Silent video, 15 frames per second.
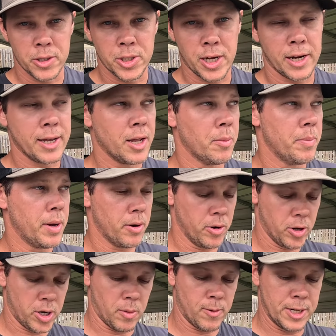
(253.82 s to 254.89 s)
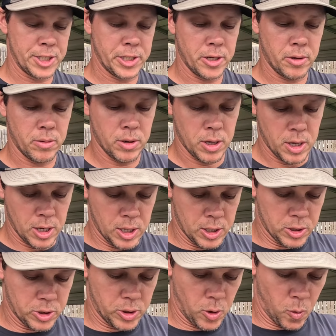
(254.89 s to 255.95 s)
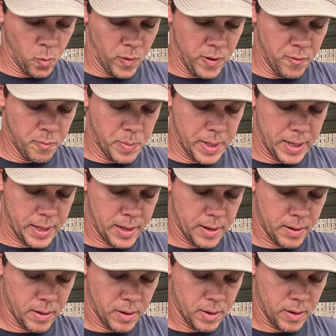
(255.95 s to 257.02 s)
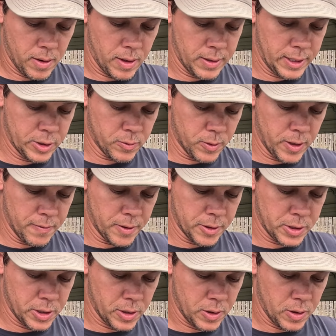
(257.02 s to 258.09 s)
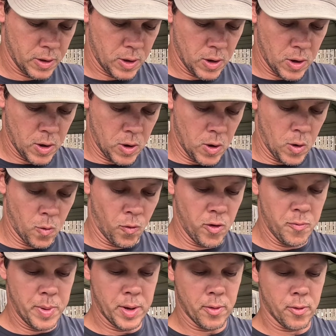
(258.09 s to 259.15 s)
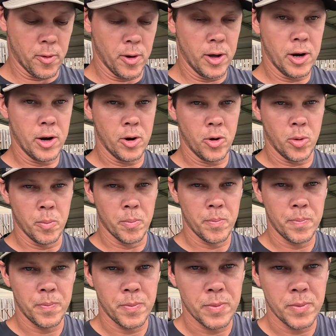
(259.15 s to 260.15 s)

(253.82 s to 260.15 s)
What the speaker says: try to get a better hookup ratio. So we've been in these rivers, we've been running them.